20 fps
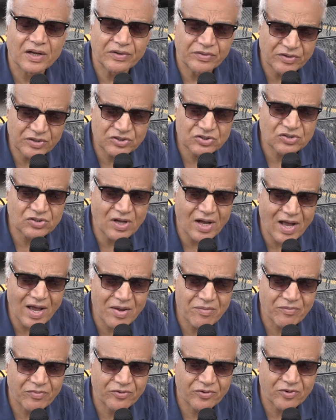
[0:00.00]
this
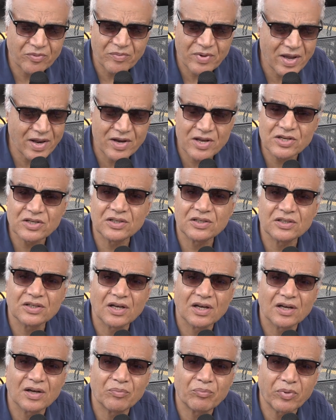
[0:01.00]
time from any
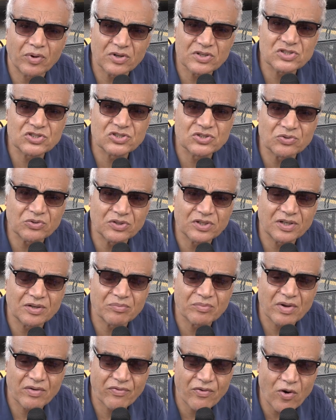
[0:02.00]
police shooting
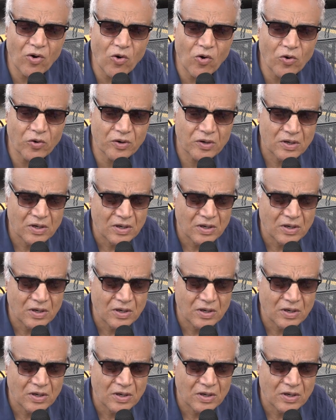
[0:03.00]
before.